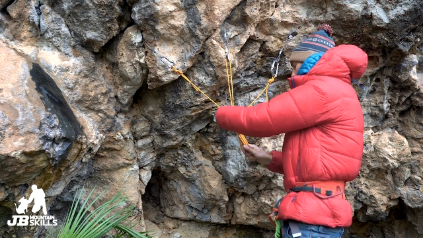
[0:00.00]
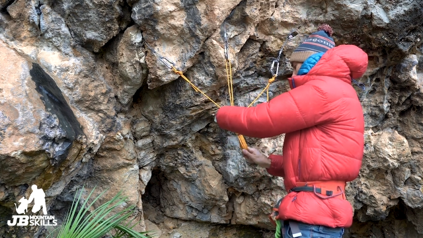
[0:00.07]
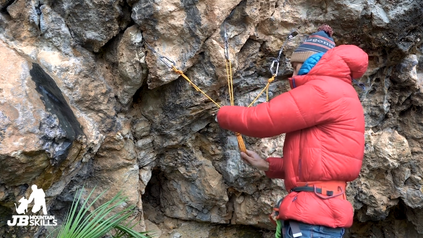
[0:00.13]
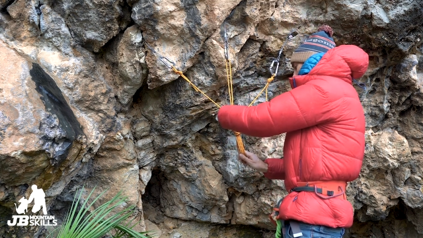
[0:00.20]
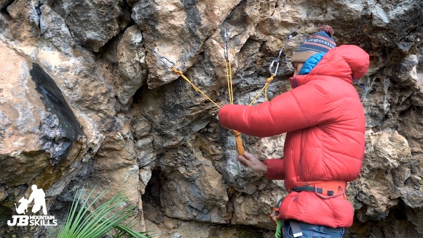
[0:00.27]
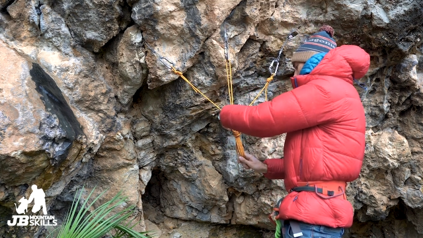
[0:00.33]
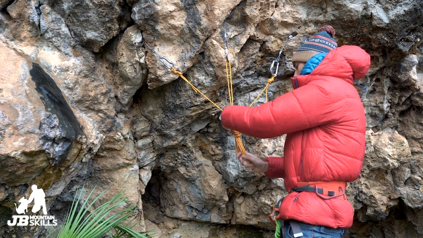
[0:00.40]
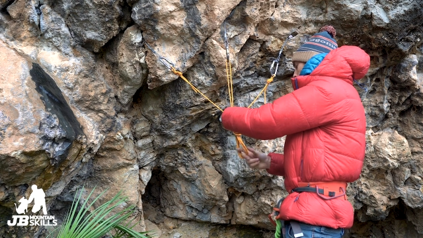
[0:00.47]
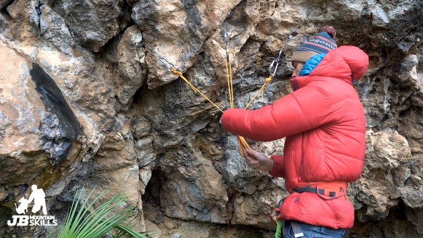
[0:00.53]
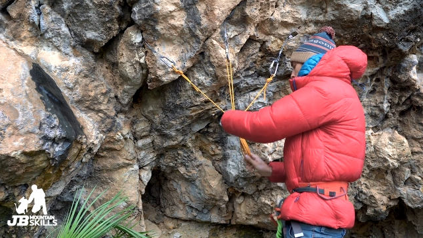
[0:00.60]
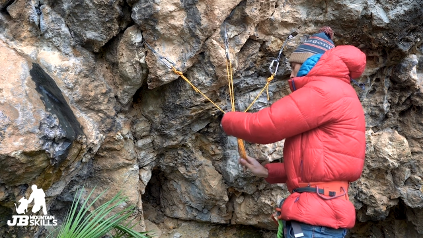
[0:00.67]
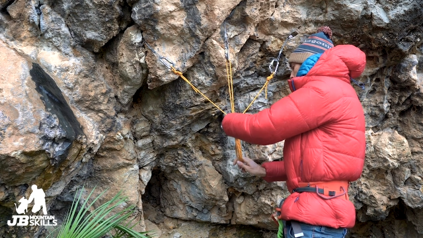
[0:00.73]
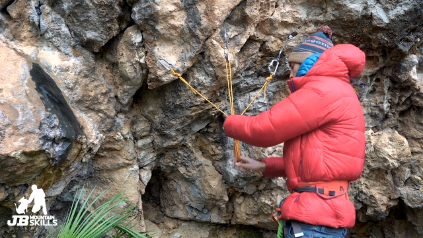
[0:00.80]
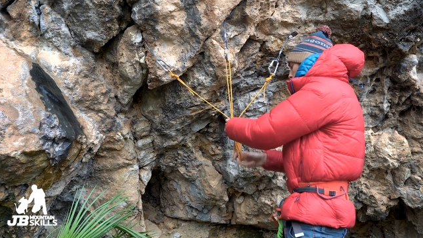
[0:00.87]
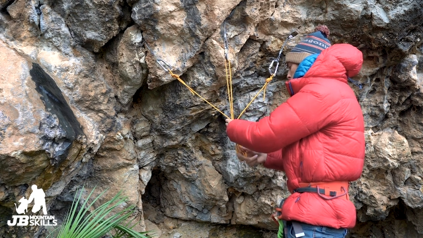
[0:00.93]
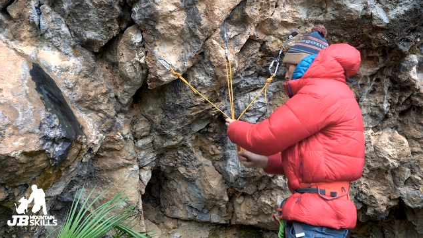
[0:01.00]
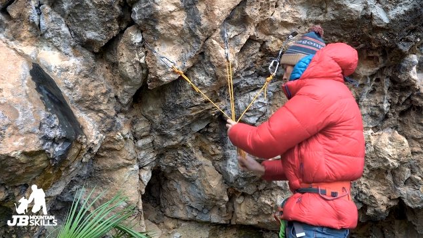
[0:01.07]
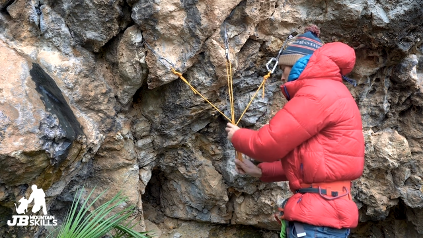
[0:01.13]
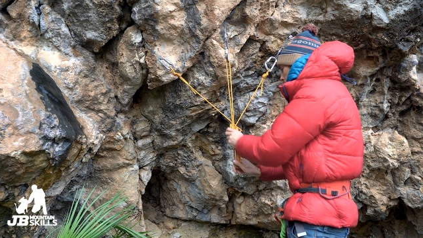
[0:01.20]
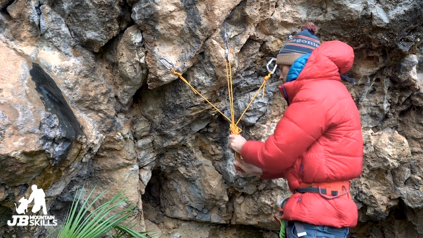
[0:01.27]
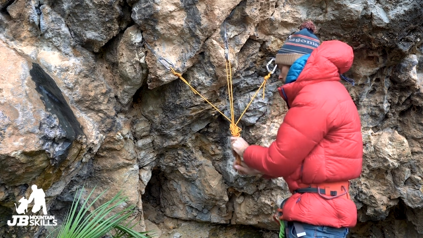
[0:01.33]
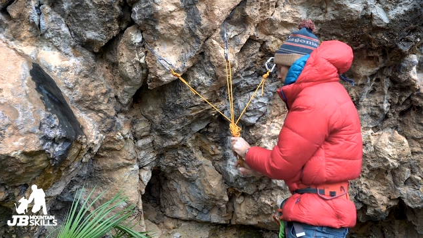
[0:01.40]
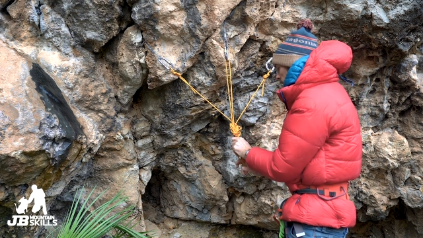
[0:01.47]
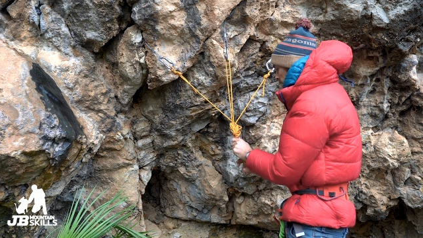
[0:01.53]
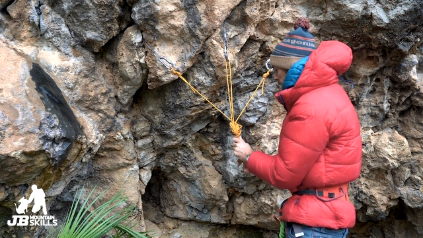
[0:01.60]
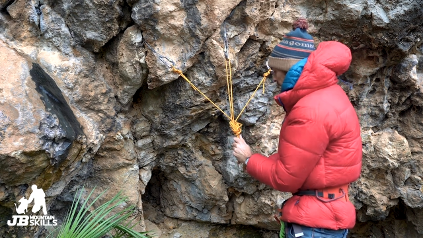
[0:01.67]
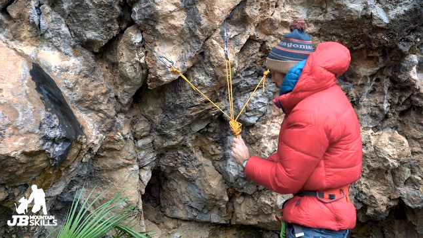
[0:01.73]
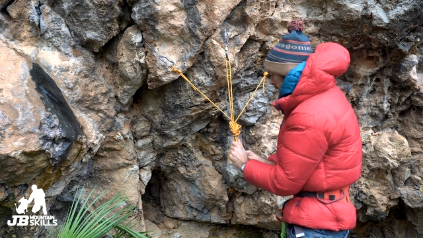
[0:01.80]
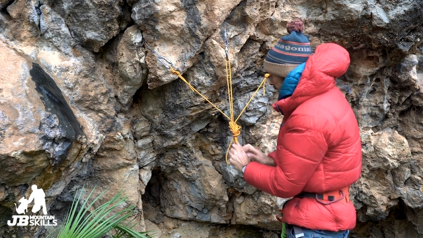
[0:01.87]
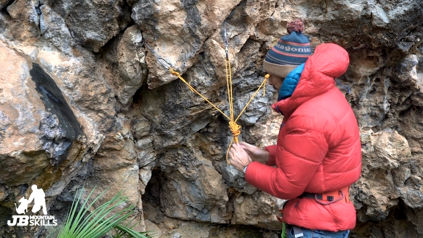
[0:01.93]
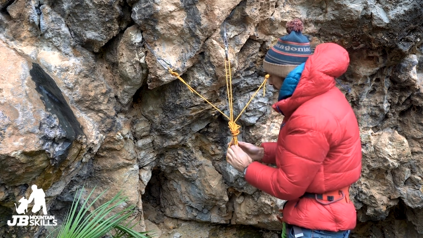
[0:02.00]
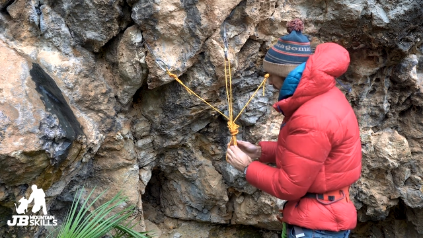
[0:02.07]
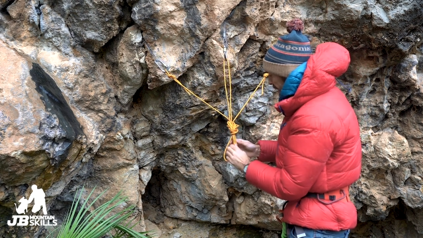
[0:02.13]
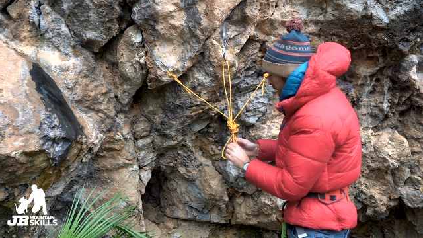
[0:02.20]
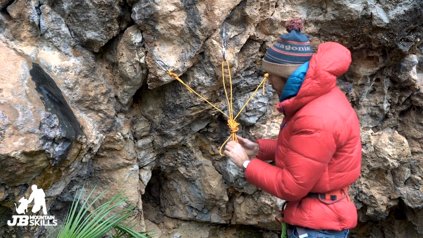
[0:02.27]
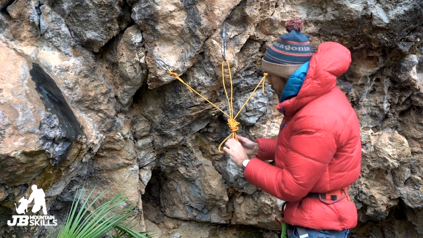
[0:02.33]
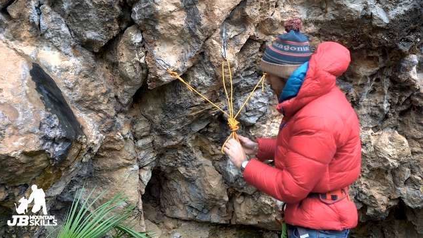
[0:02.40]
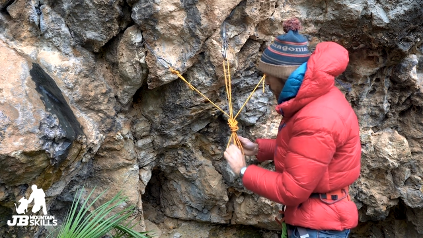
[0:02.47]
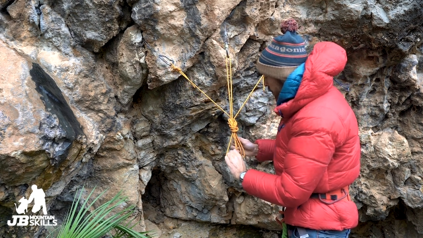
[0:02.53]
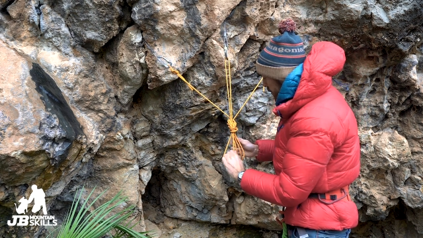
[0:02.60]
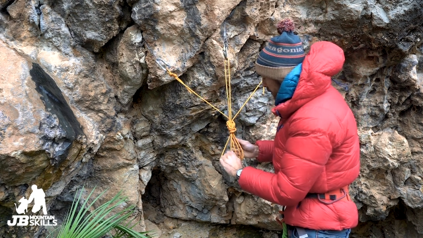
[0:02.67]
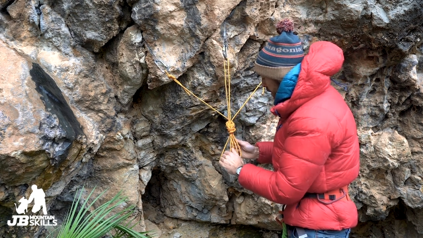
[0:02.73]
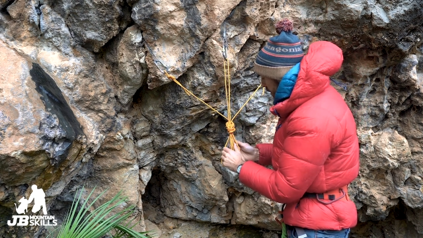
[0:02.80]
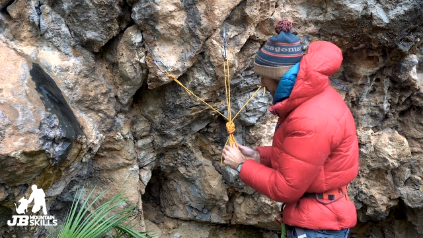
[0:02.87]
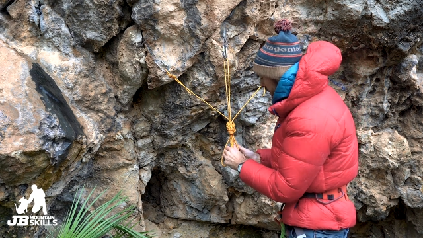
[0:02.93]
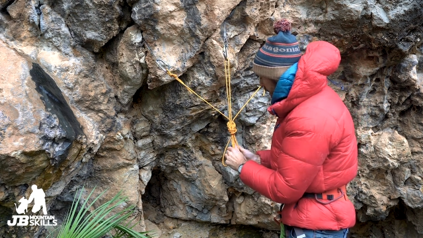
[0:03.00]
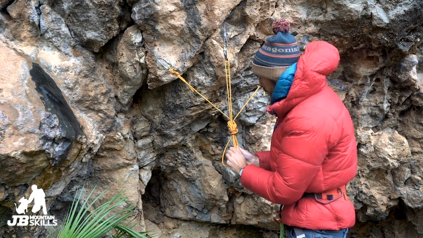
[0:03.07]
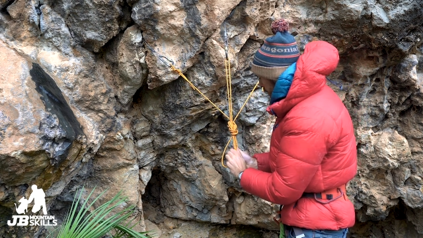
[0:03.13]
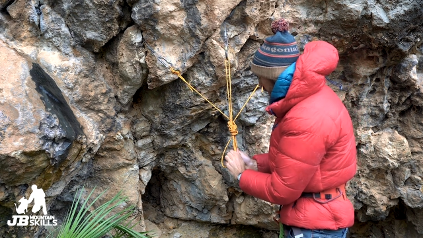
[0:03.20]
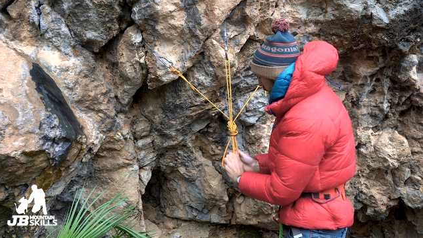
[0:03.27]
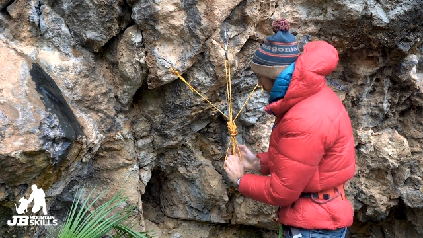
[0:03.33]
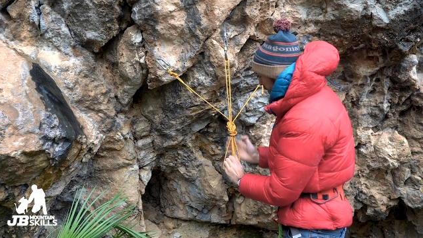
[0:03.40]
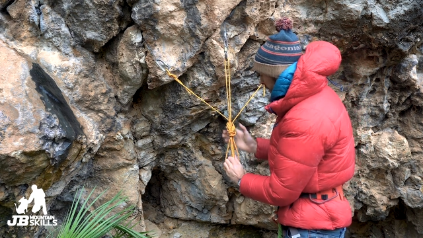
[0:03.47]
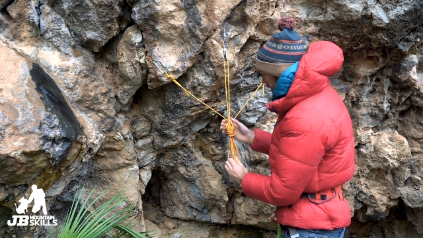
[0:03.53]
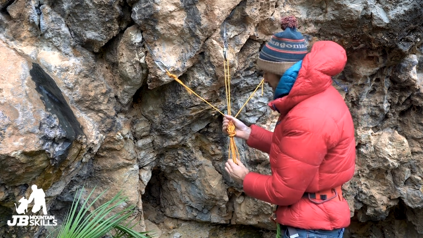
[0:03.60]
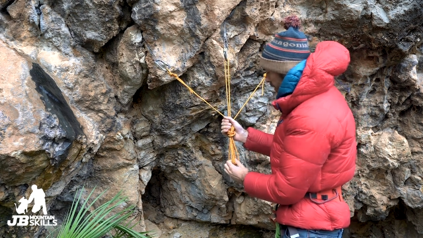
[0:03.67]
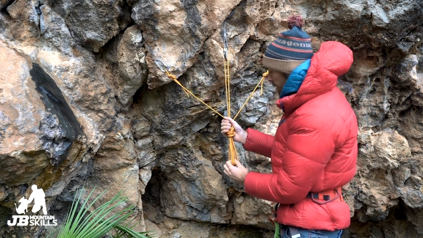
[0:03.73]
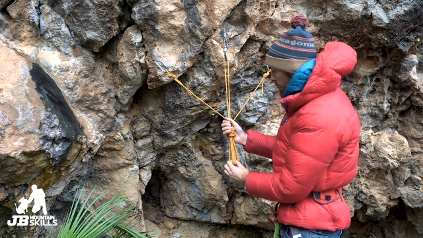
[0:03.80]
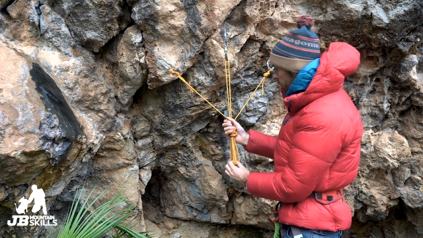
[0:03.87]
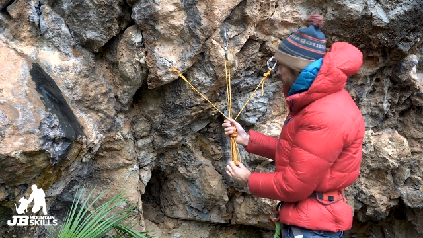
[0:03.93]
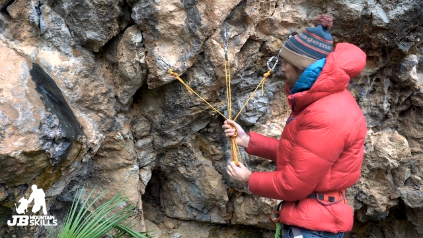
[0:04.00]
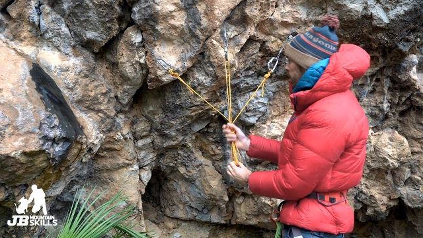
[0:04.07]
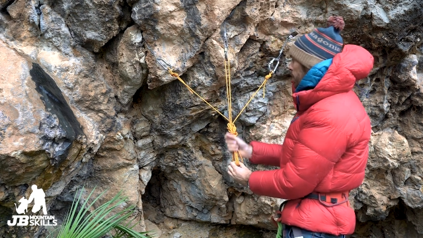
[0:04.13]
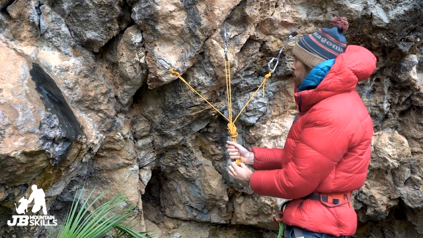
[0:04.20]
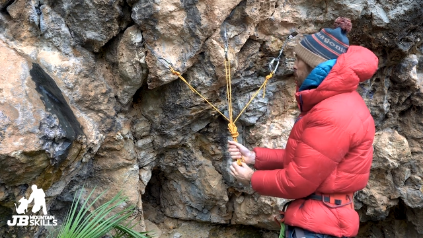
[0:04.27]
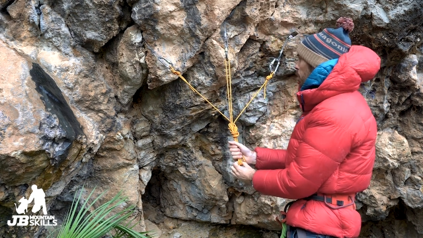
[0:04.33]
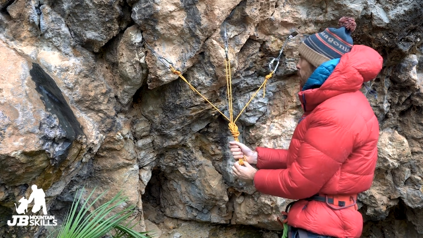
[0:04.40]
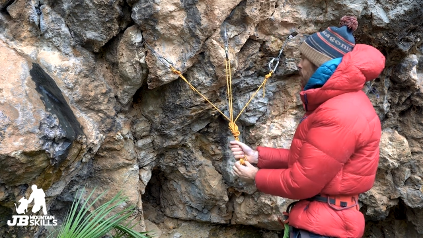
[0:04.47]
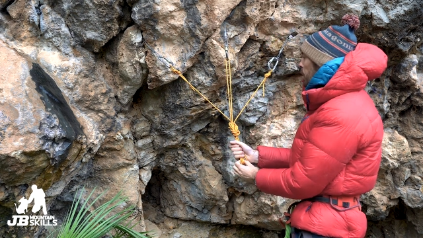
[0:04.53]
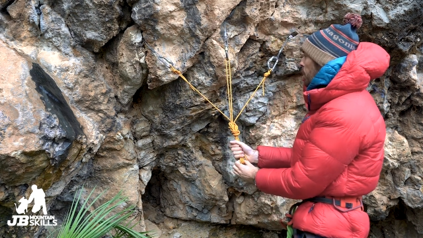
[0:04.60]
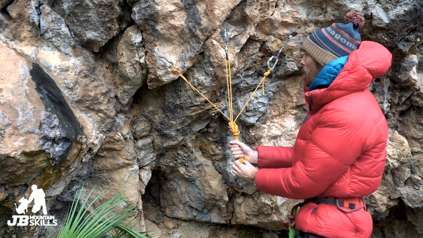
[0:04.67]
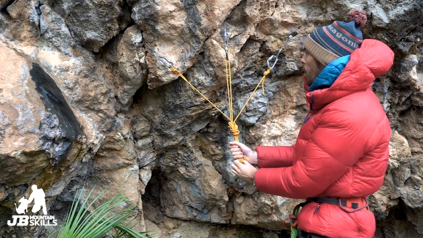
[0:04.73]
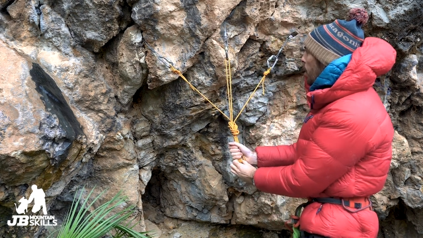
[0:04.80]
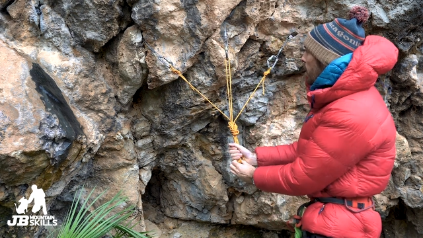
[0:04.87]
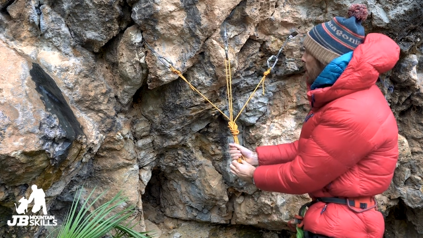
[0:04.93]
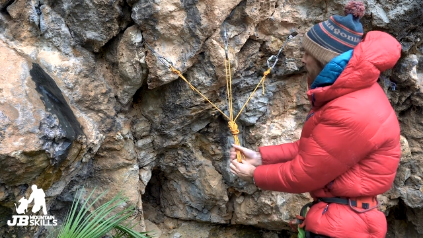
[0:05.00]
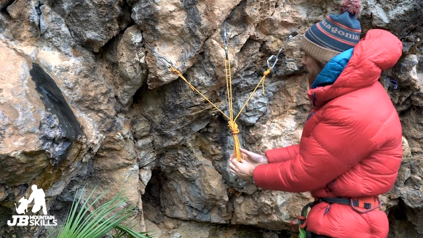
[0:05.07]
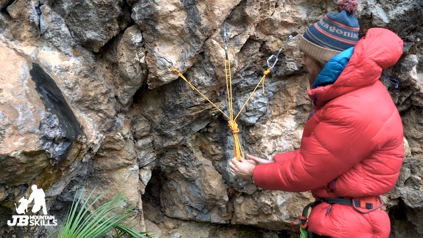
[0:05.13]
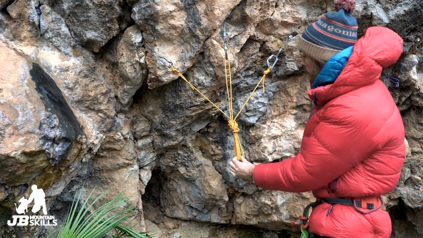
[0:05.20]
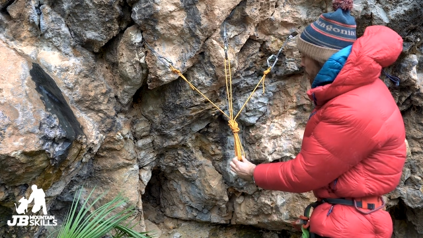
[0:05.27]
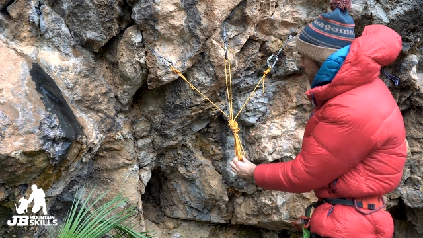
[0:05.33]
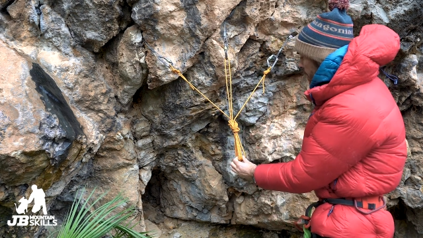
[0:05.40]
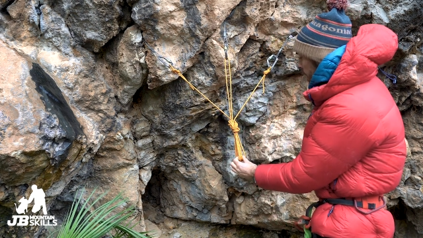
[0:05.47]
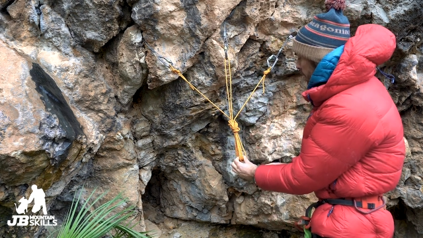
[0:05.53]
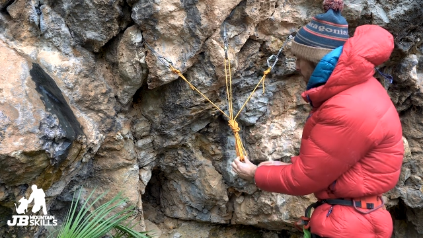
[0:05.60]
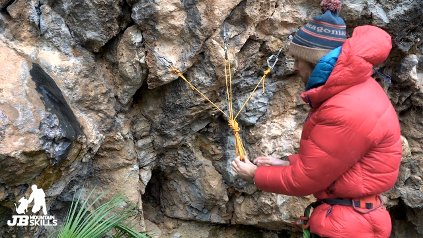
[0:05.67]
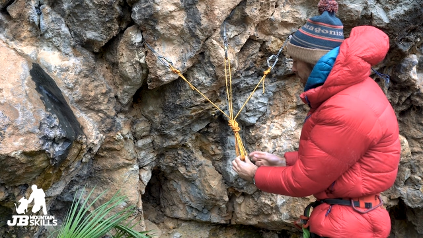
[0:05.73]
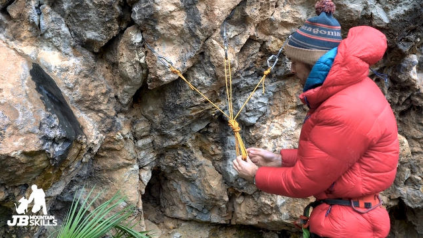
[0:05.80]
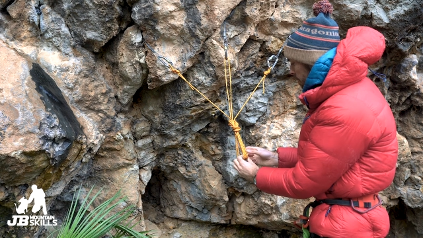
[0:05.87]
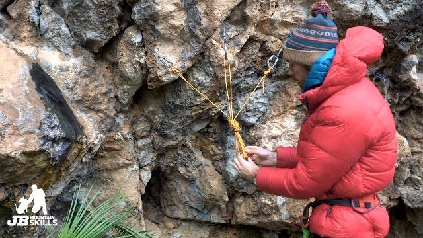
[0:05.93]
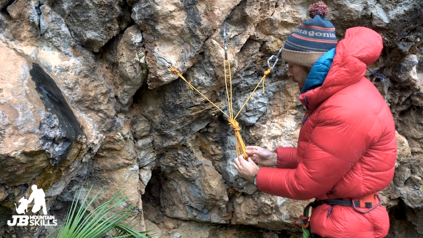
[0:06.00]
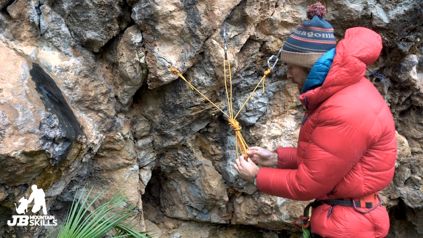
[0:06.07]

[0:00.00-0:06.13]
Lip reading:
(no speaker visible)